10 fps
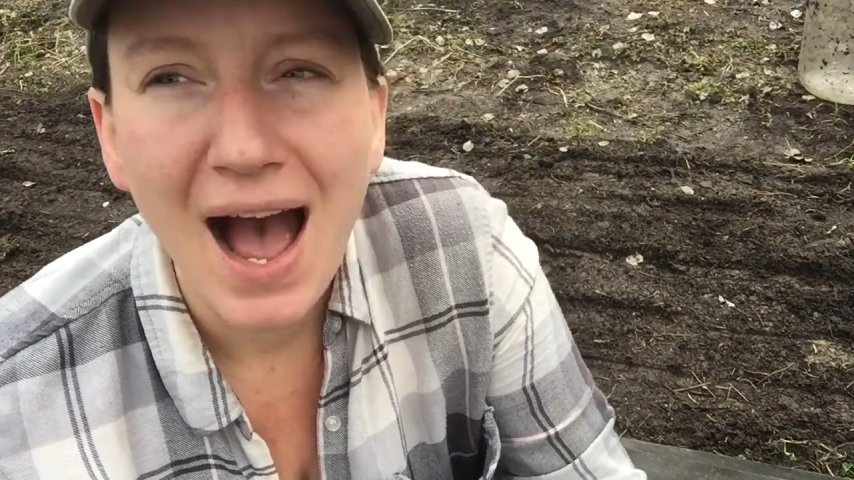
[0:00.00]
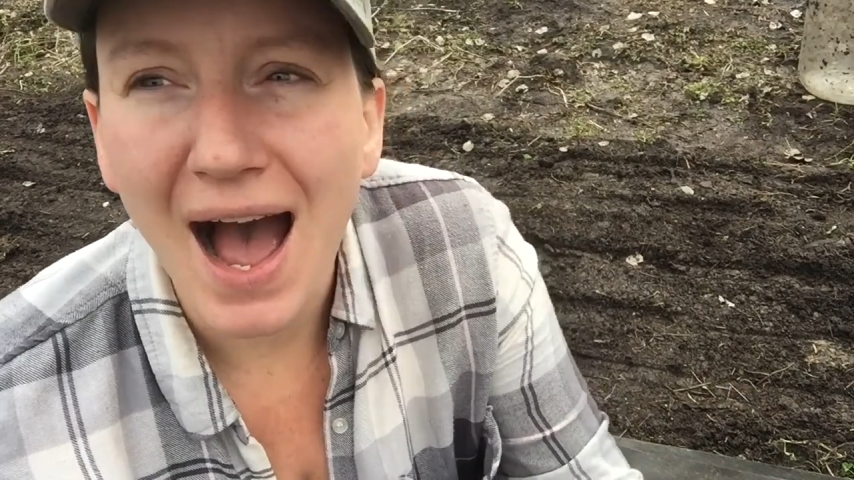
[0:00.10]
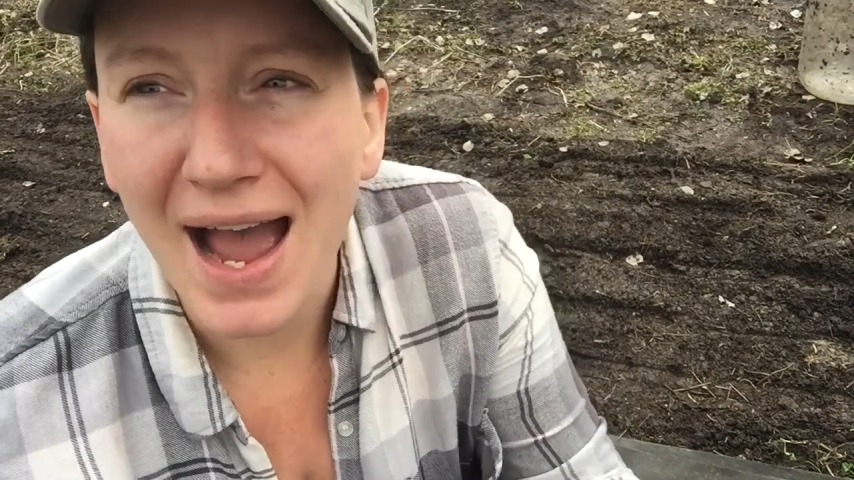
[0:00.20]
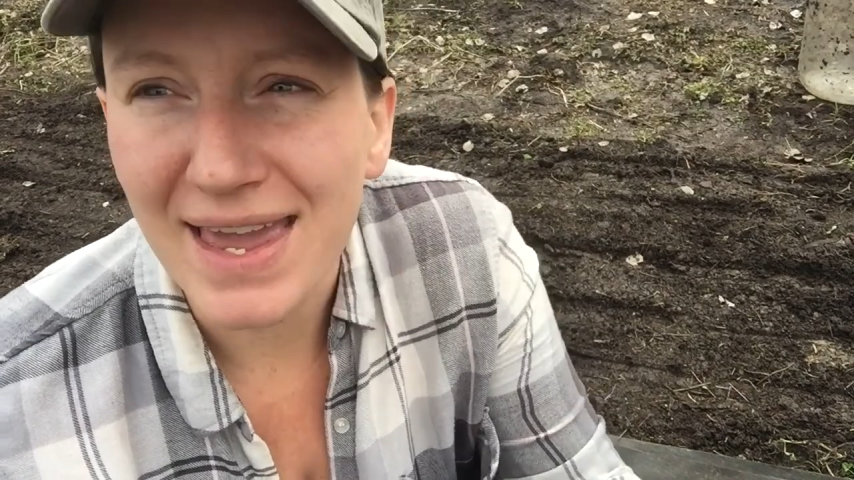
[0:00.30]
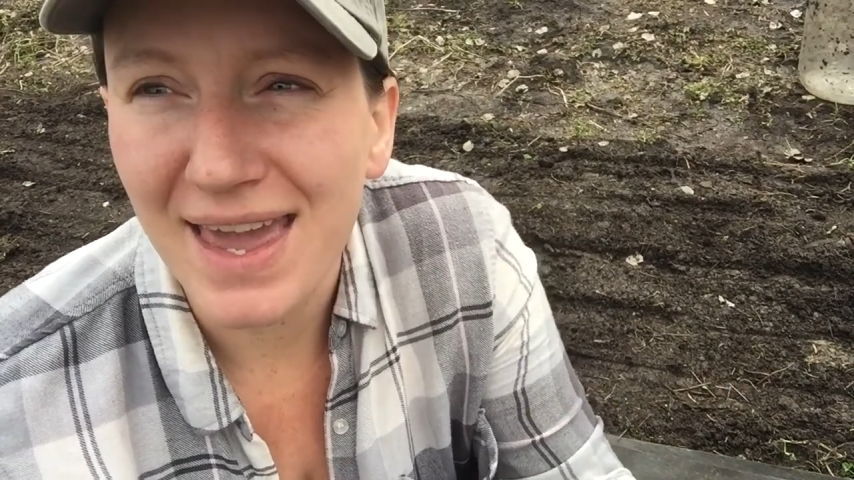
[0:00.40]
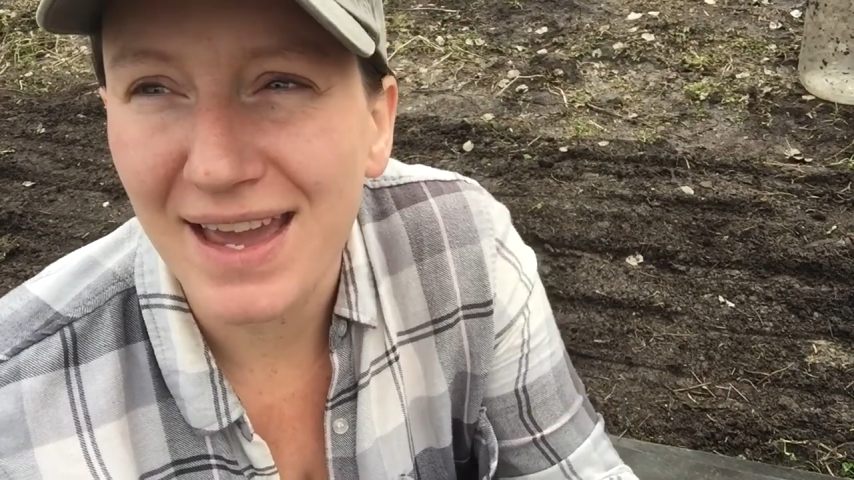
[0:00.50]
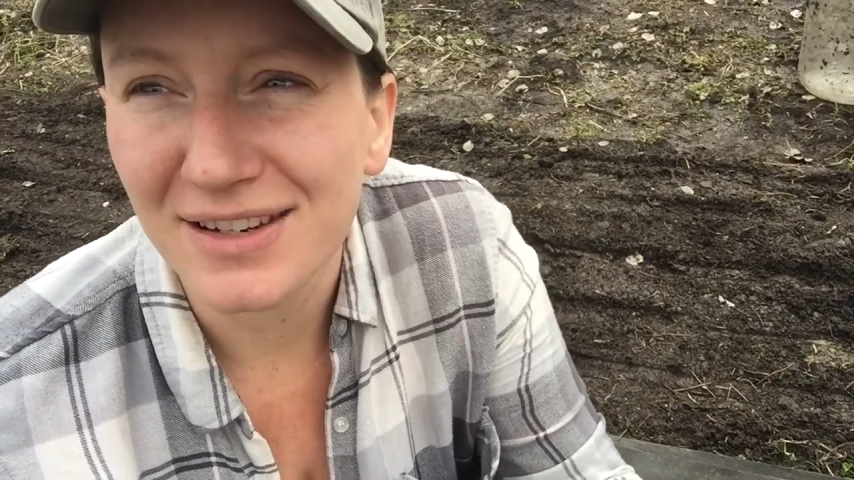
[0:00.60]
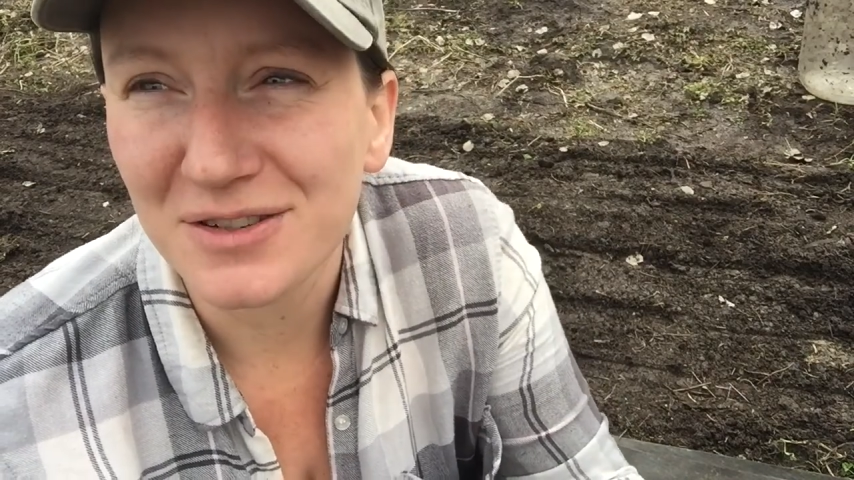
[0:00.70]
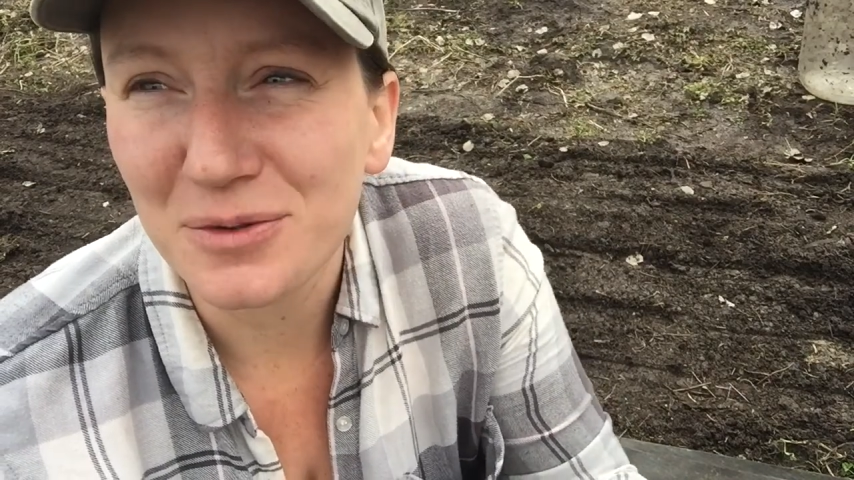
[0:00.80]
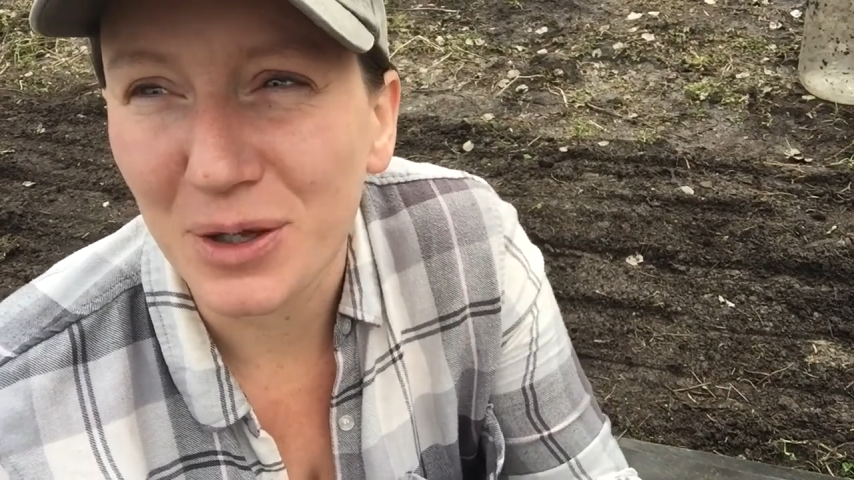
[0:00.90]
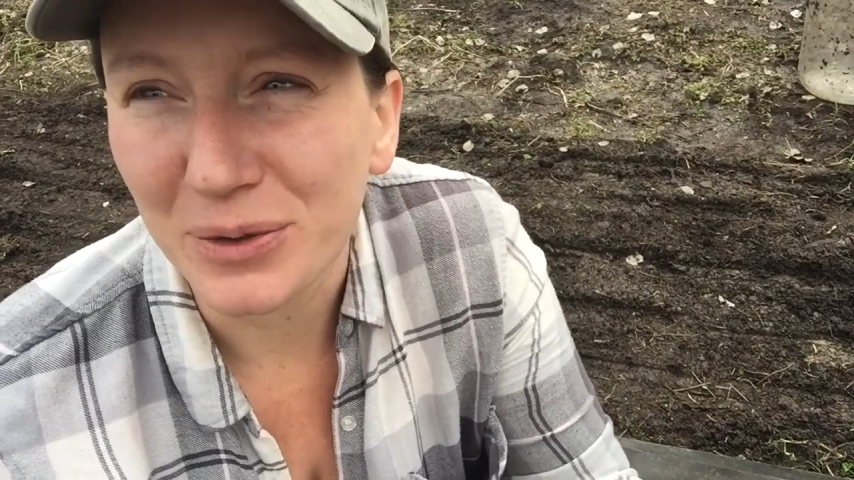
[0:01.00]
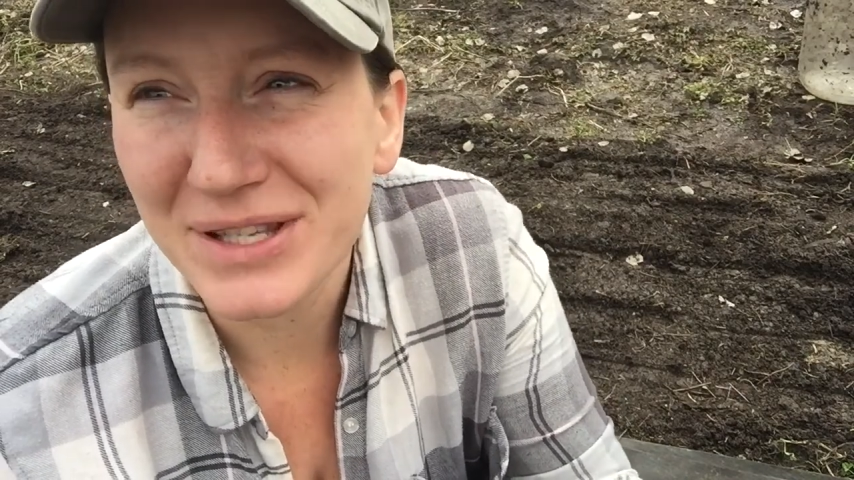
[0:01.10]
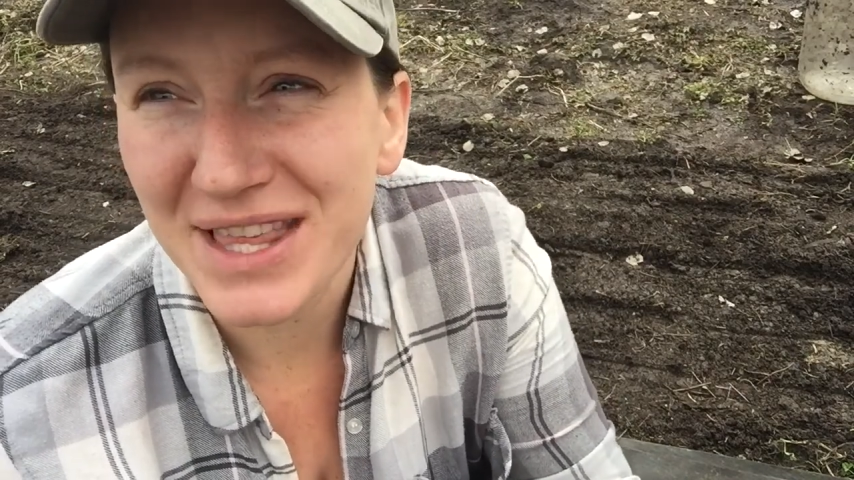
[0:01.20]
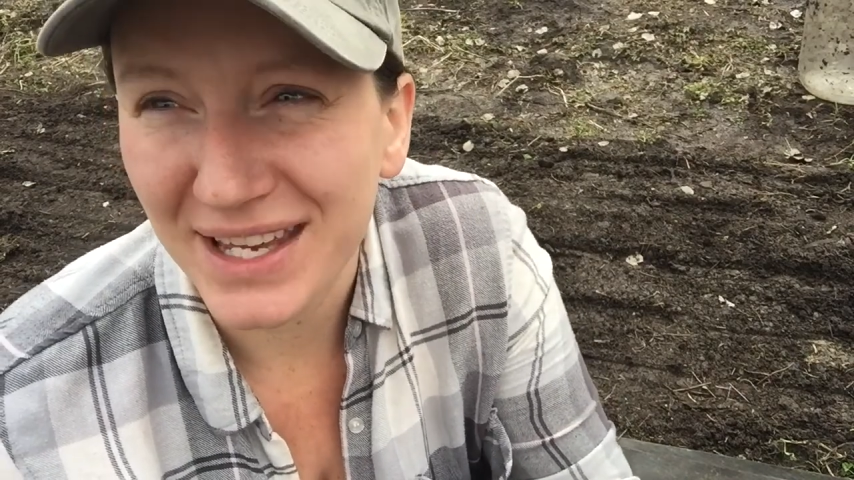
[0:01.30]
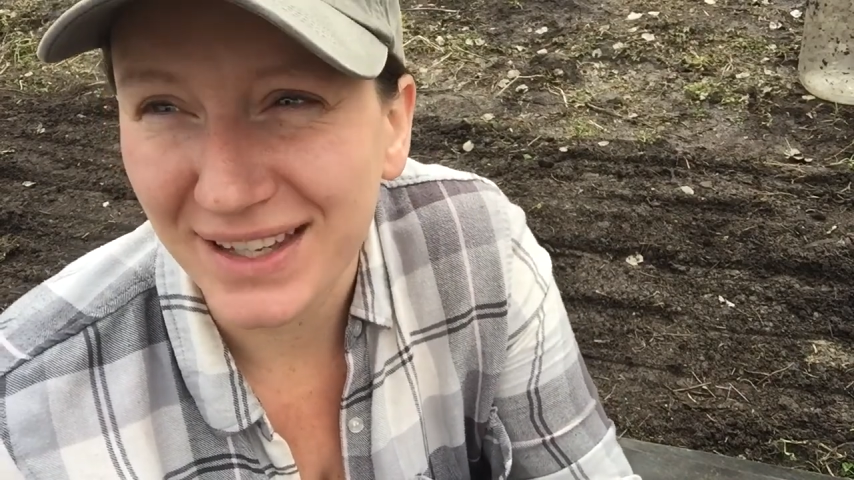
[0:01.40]
I can't do those
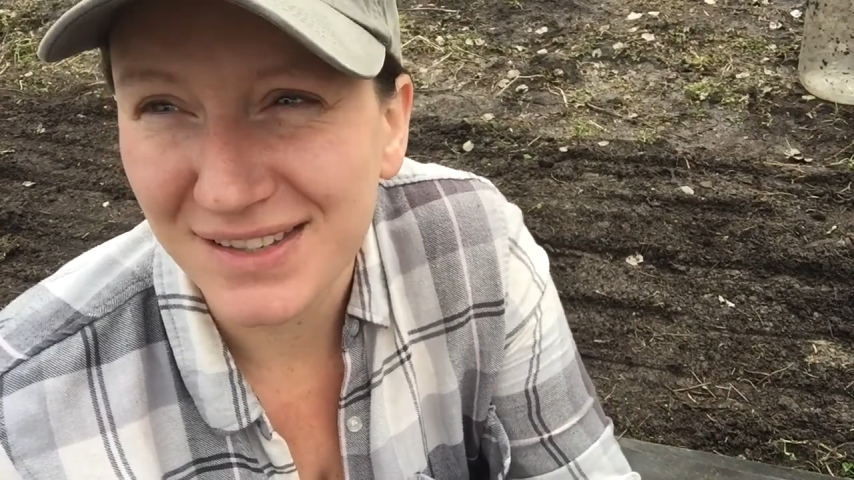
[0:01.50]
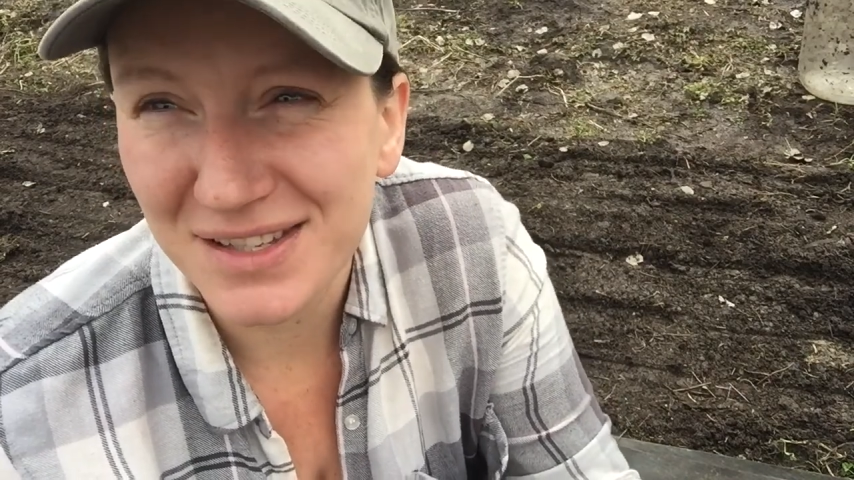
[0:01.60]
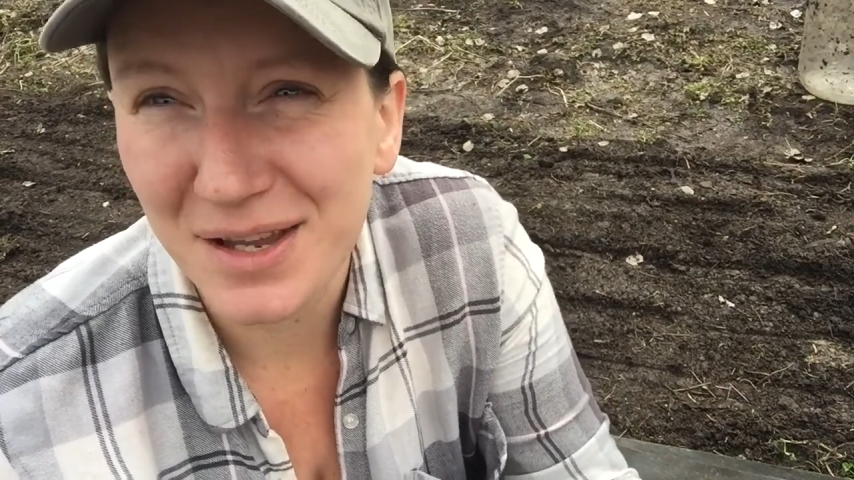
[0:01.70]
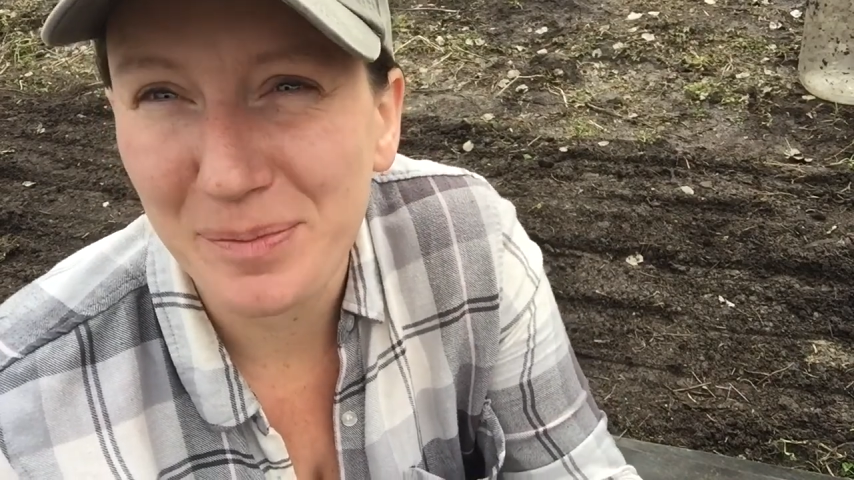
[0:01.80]
things